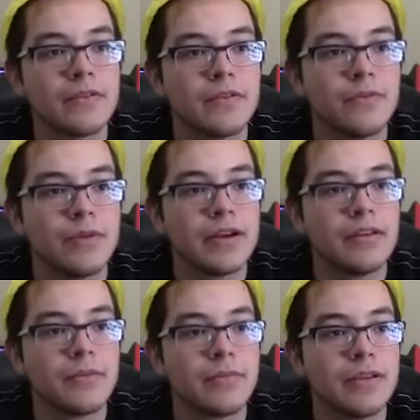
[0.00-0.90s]
Wiggler,
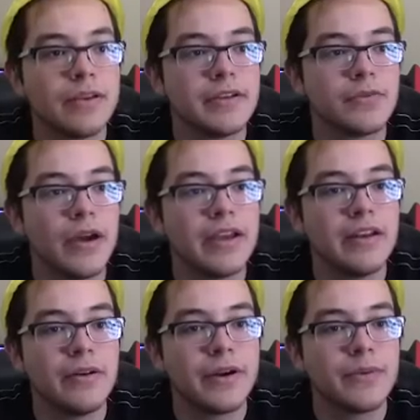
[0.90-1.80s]
please. Wait, no,
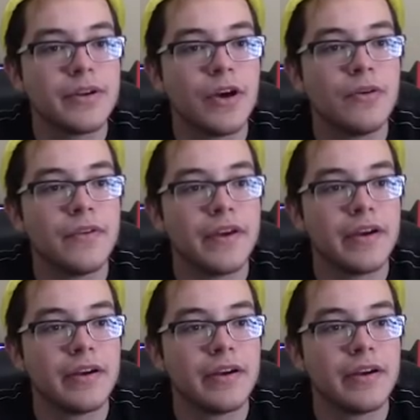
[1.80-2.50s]
I don't want to go over there.